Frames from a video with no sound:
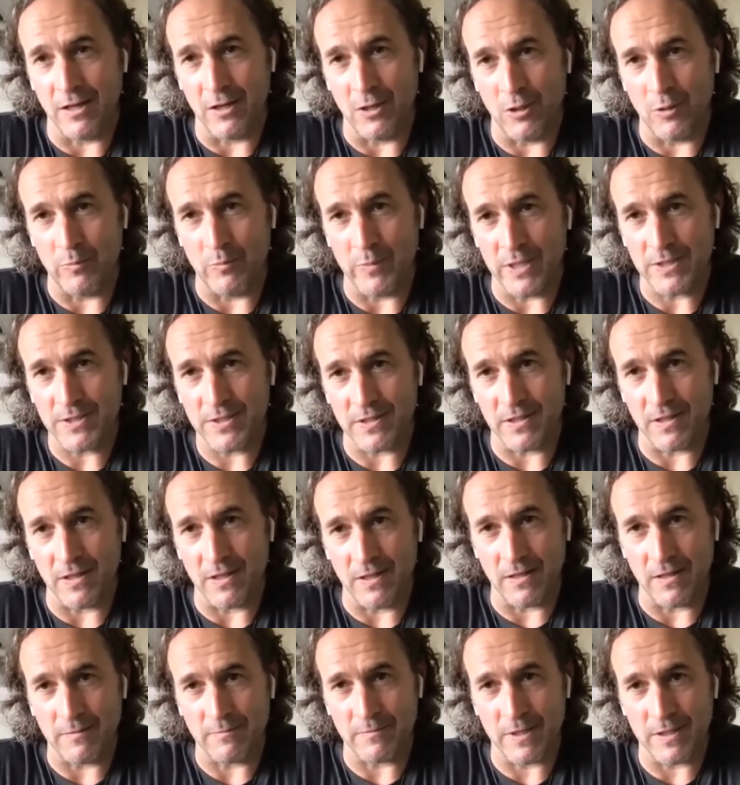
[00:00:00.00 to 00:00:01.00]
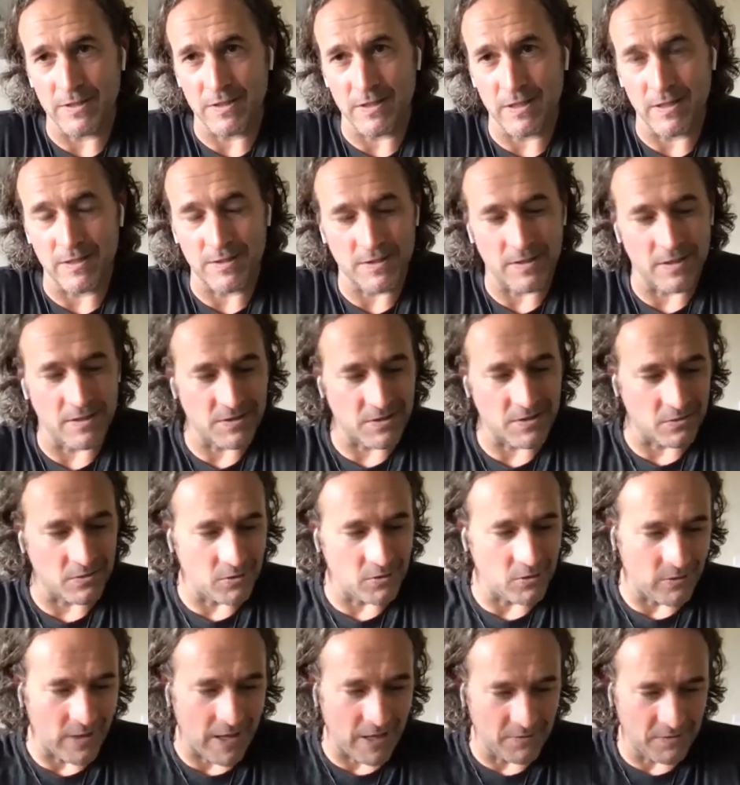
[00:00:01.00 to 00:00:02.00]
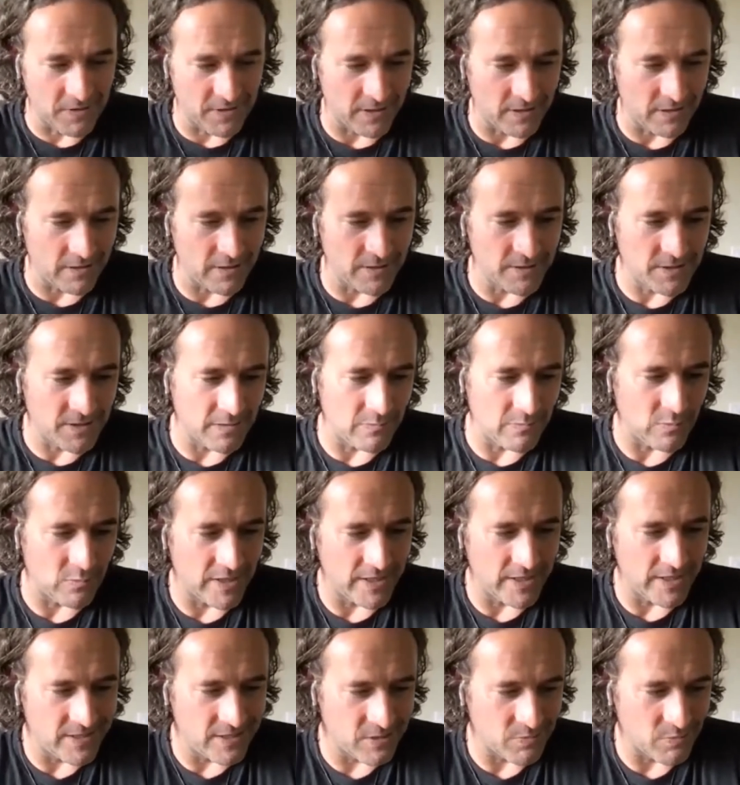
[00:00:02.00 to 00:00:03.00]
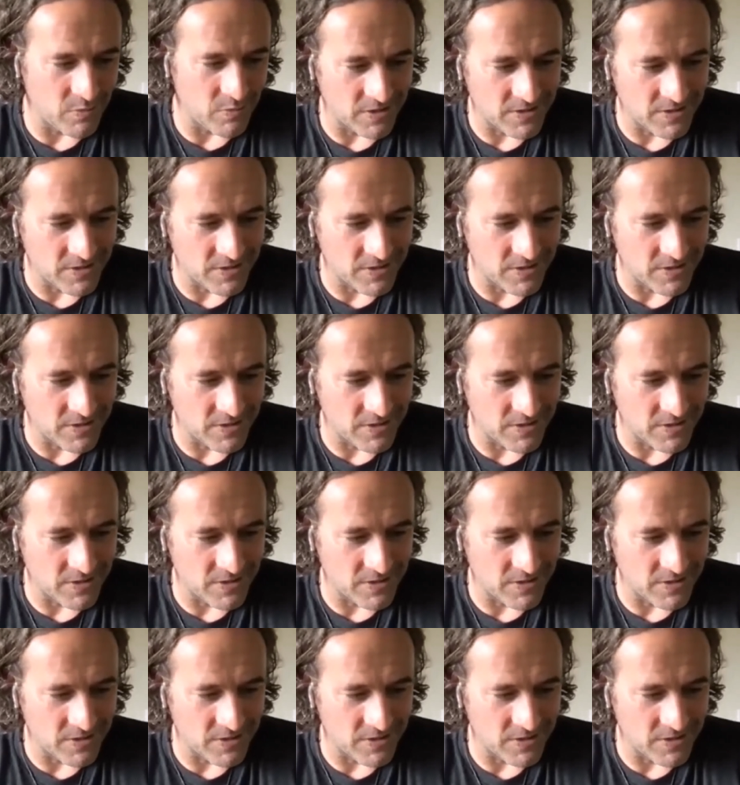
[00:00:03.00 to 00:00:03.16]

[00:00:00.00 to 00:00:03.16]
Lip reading: It's a little out there in some ways,